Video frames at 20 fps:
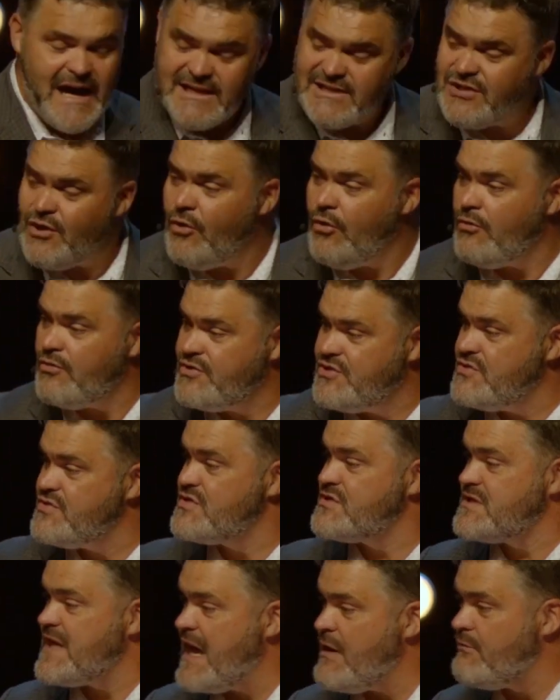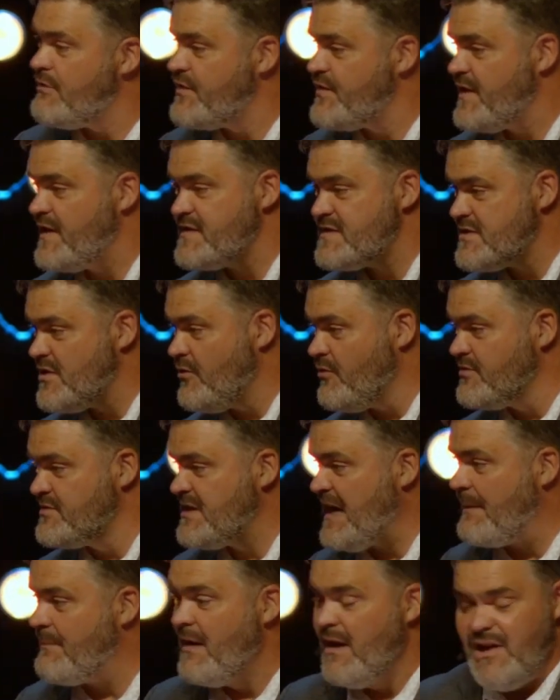told you, stay with us the whole
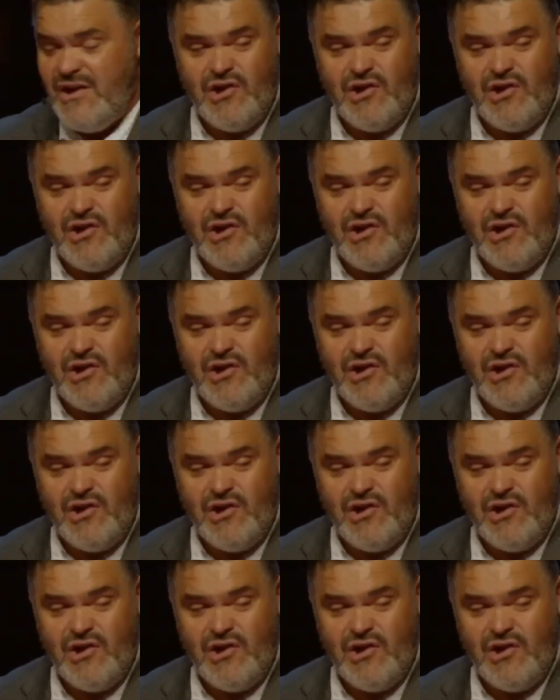time.